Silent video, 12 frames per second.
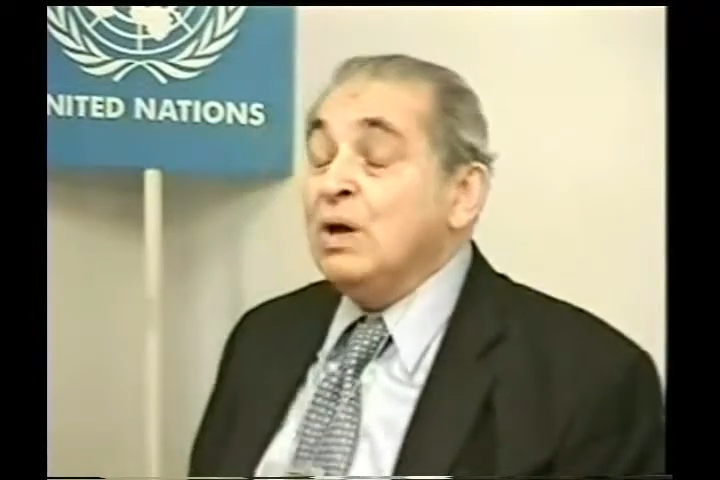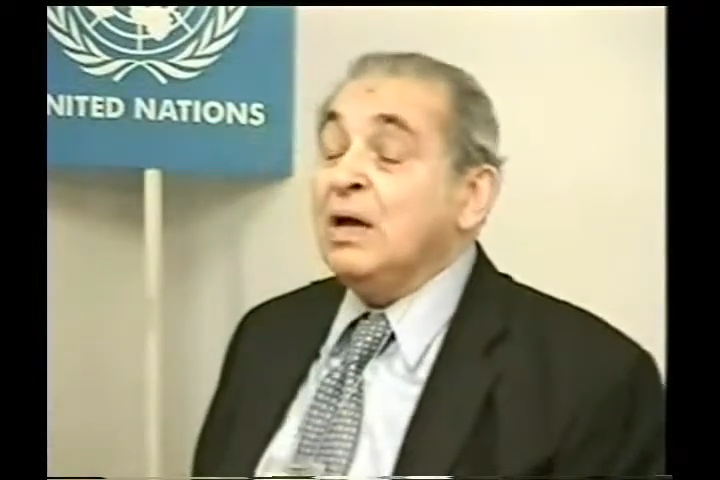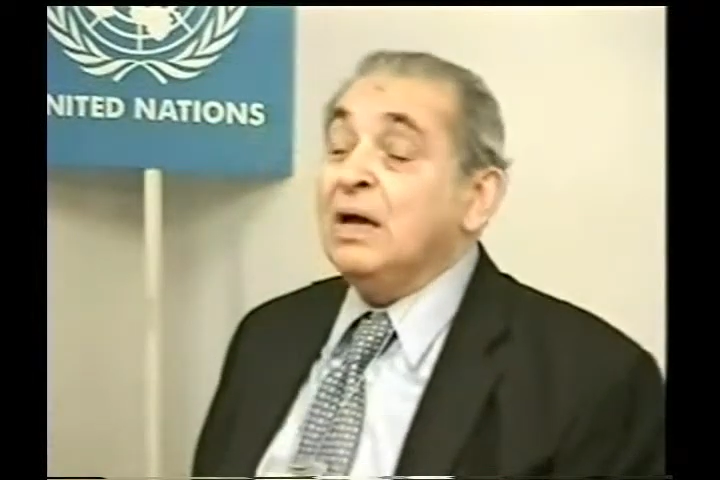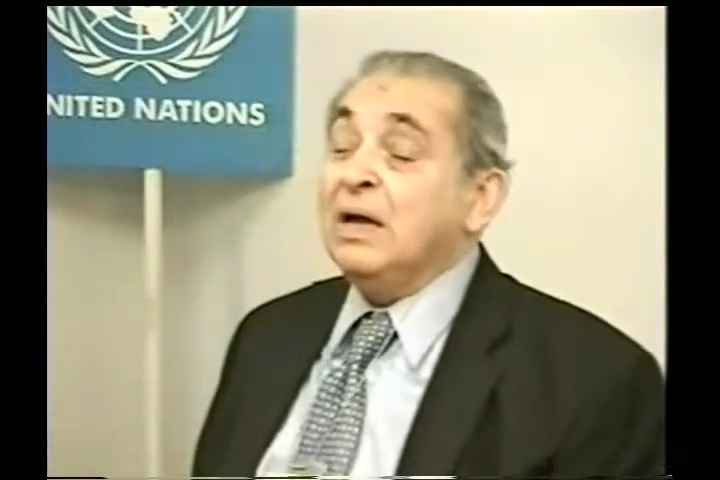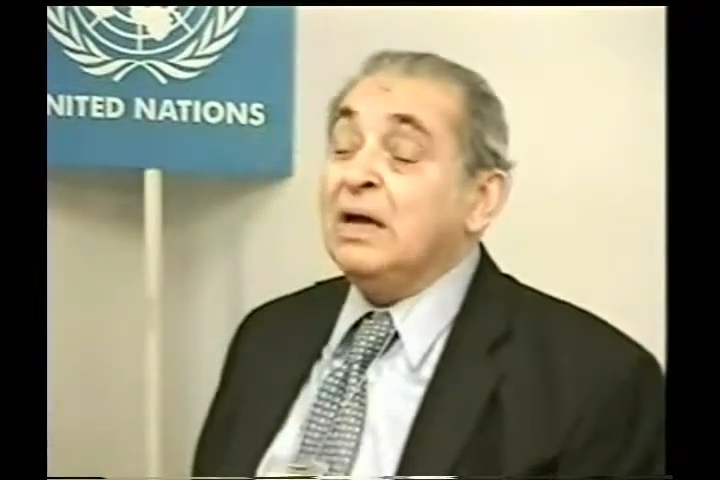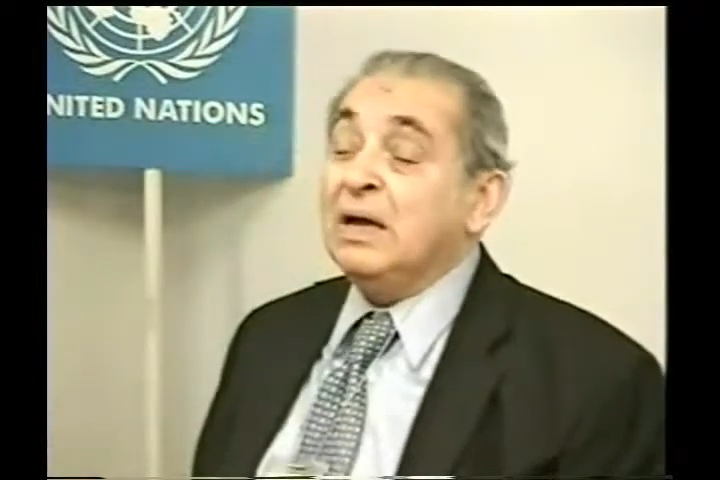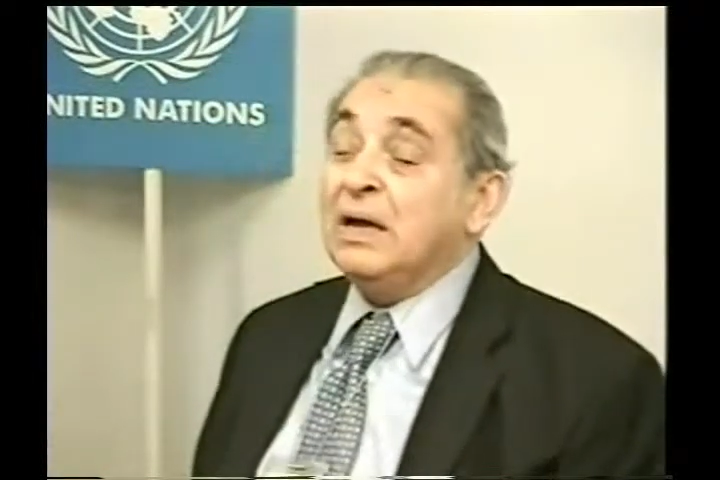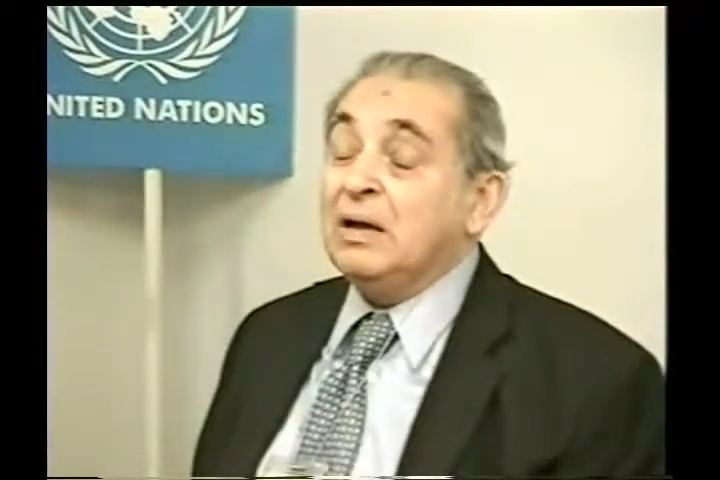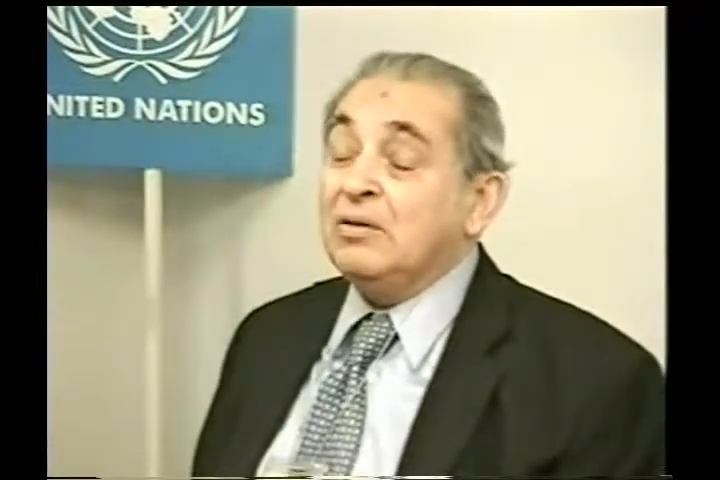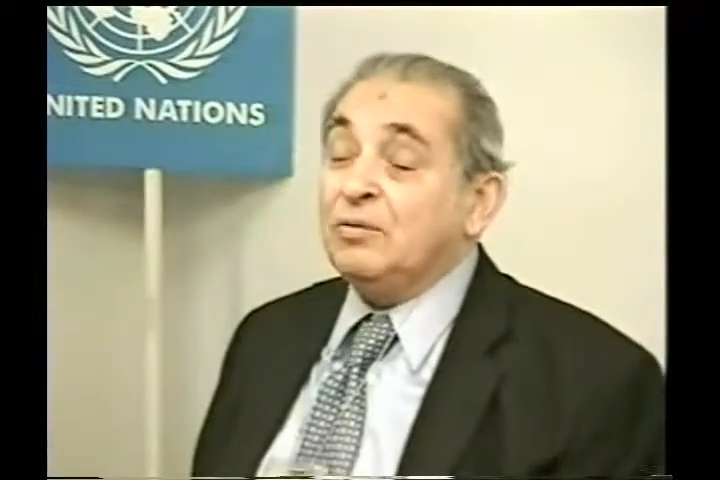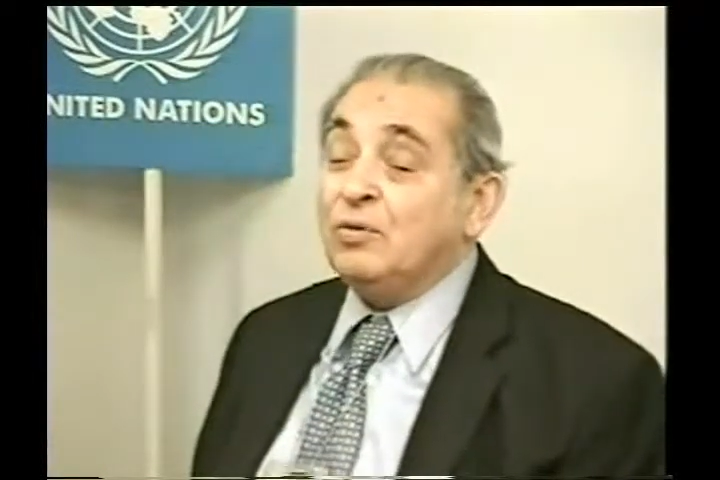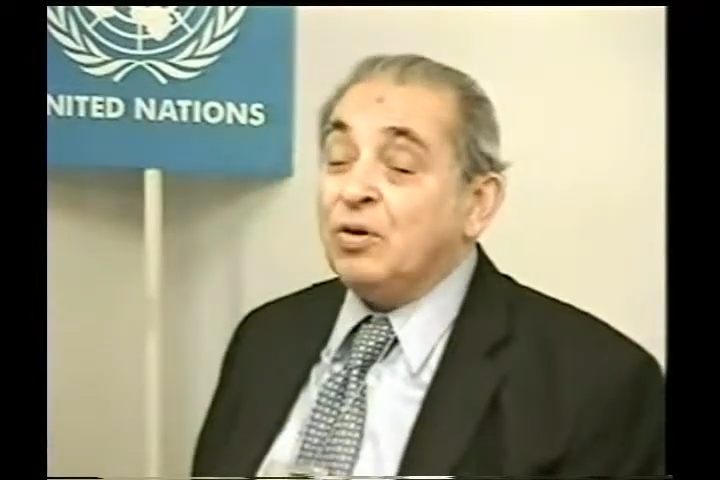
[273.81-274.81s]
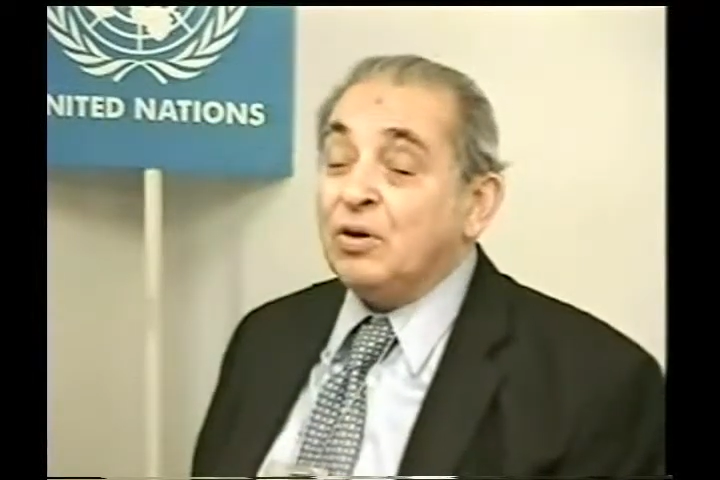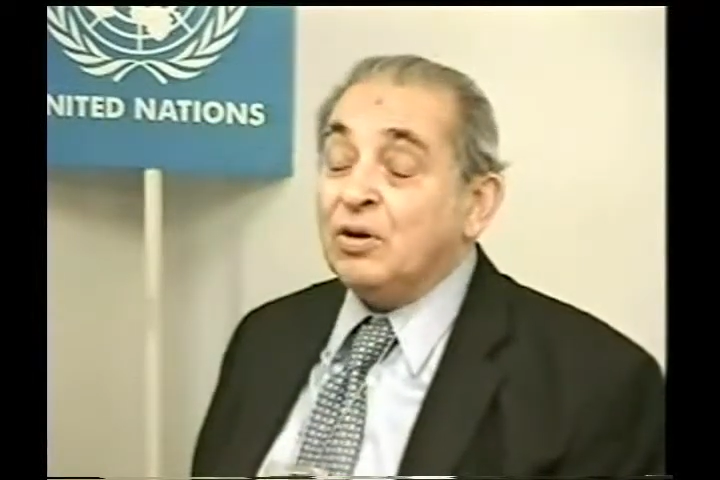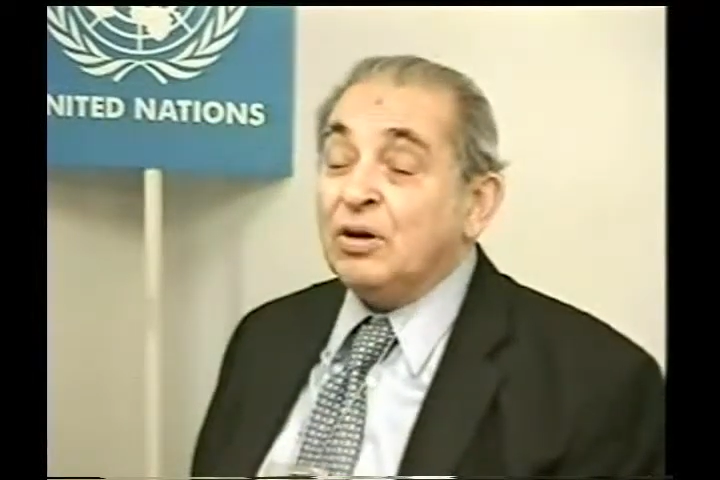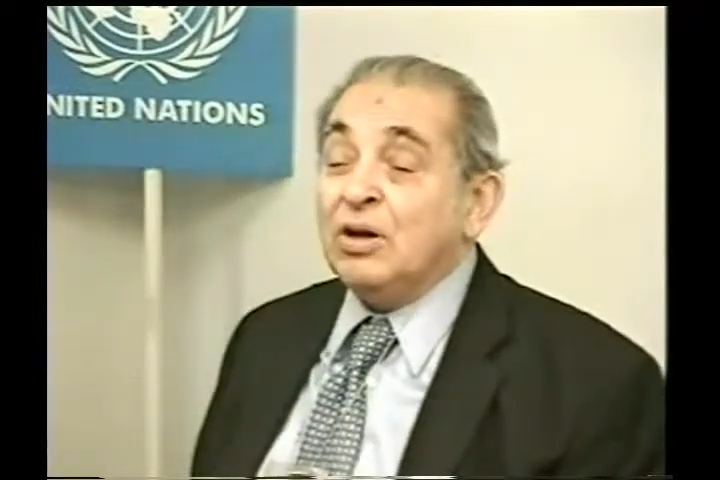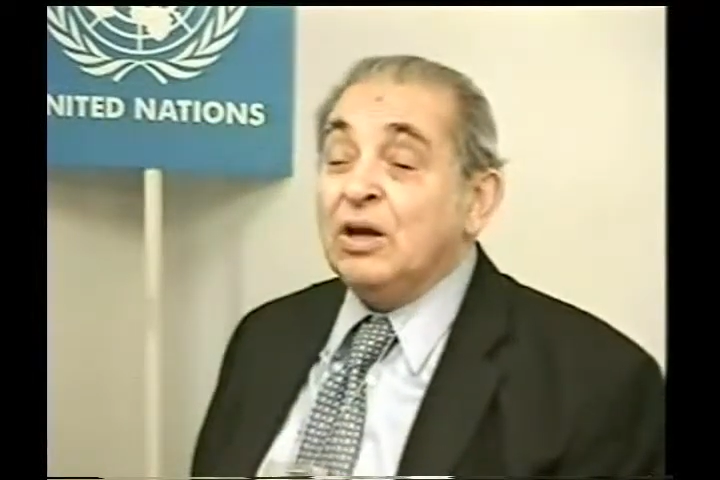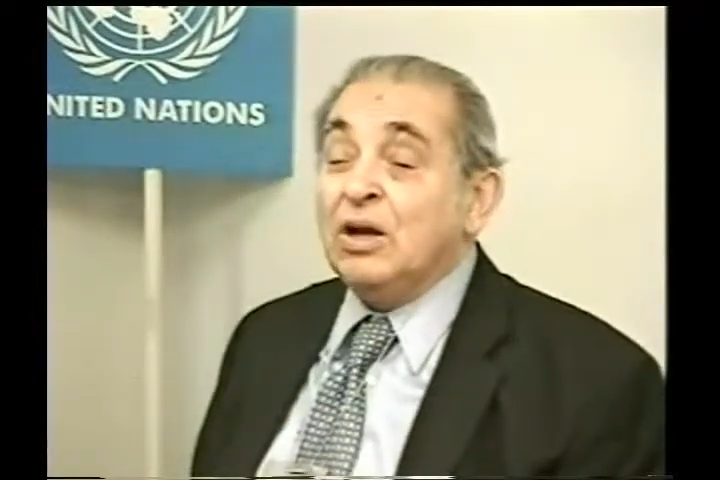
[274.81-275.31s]
uh, for
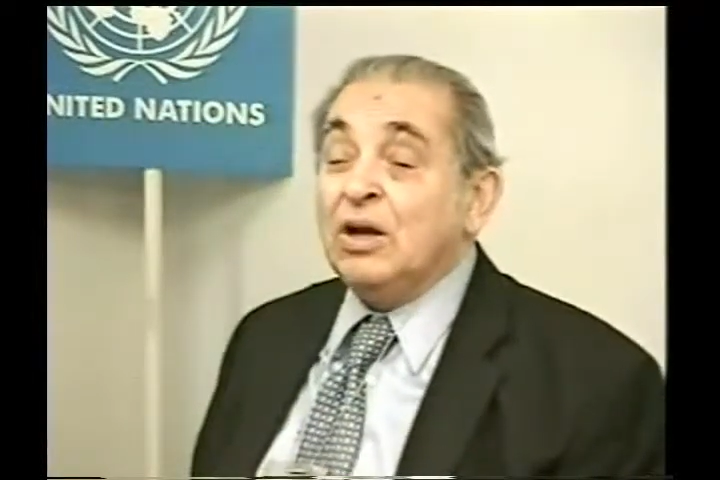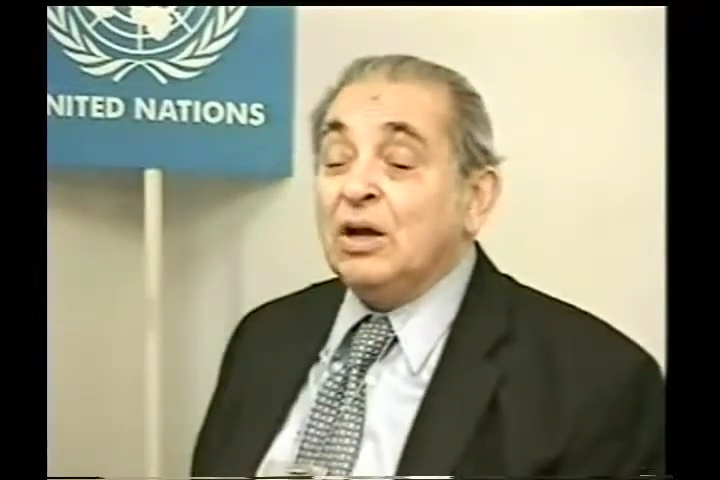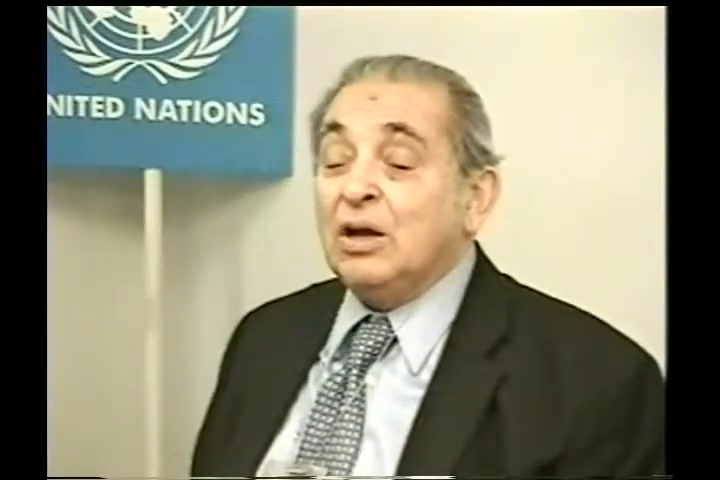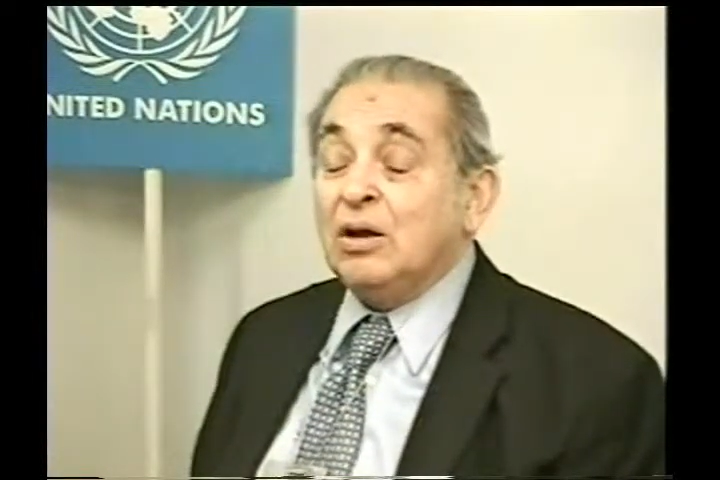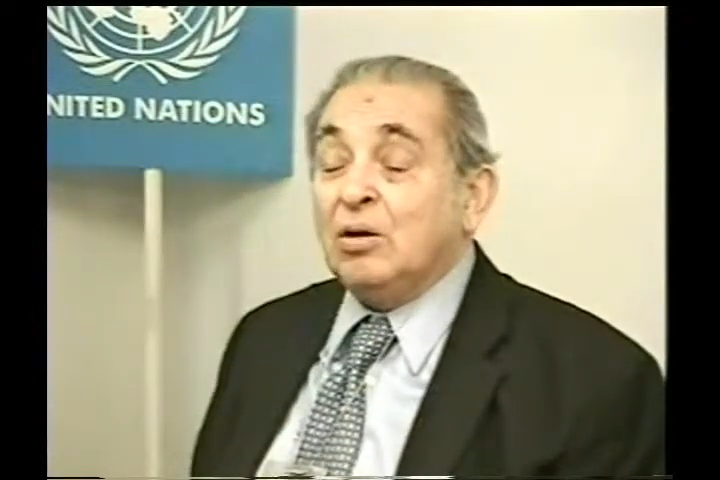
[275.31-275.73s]
uh,